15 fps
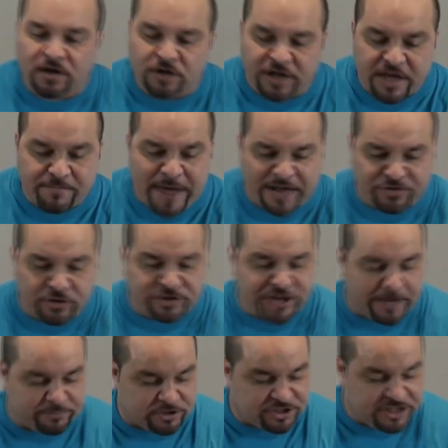Look at Matthew
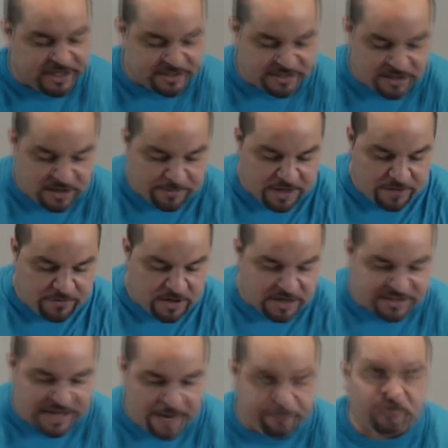chapter 6, and let me give you an
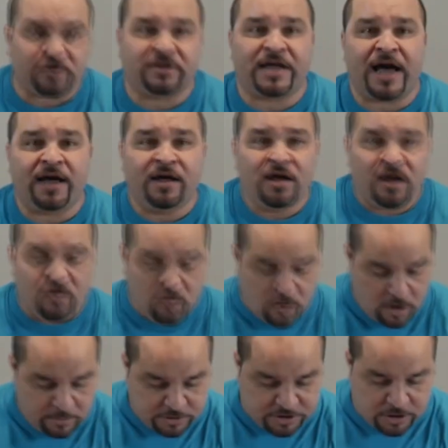example of that, and
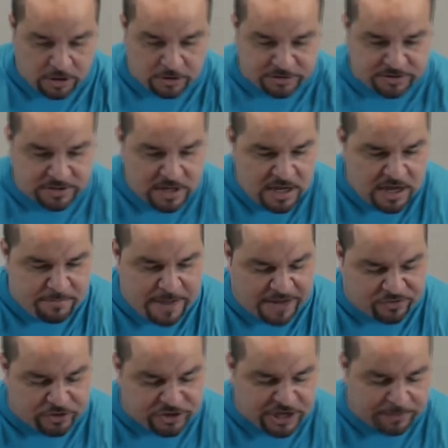we're almost close. In
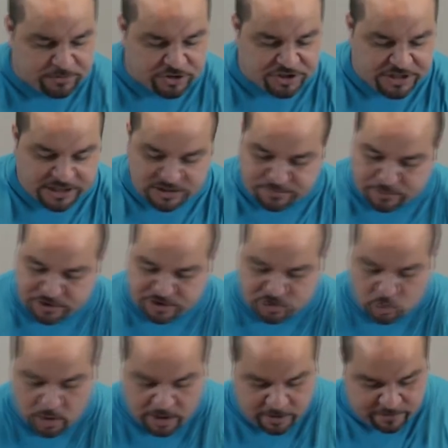Matthew chapter 6, verse
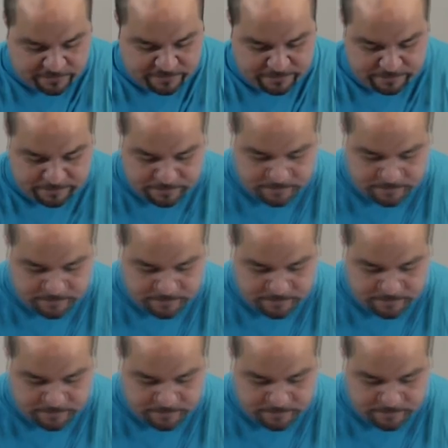12,